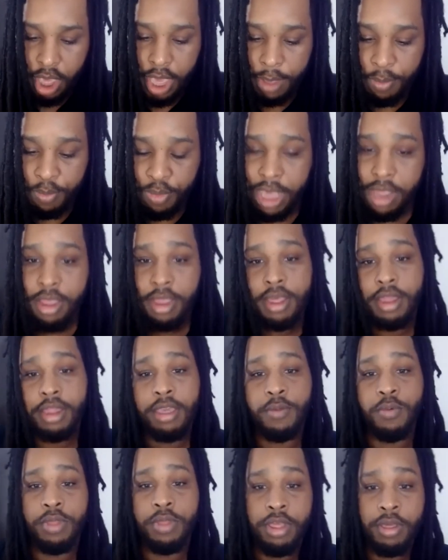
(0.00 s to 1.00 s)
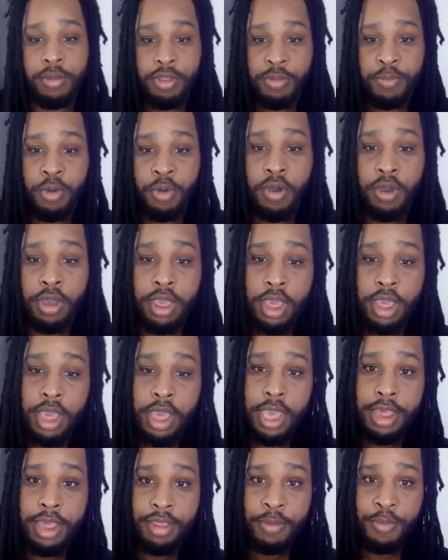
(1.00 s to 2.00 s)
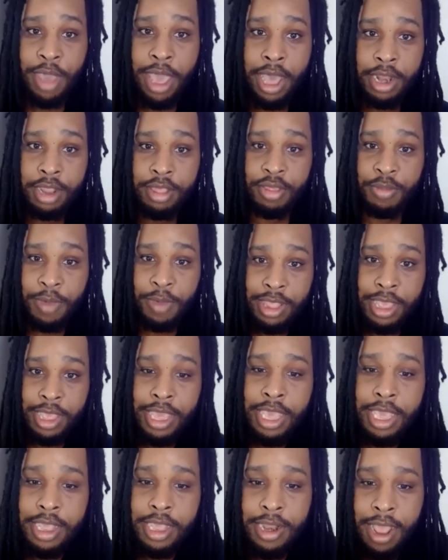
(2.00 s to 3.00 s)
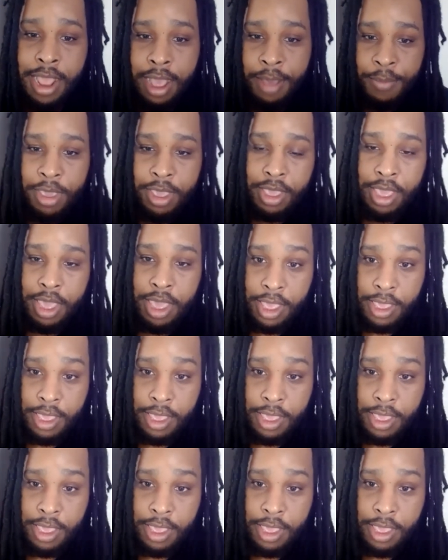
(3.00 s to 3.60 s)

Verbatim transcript: and basically what this book is about it's about the economic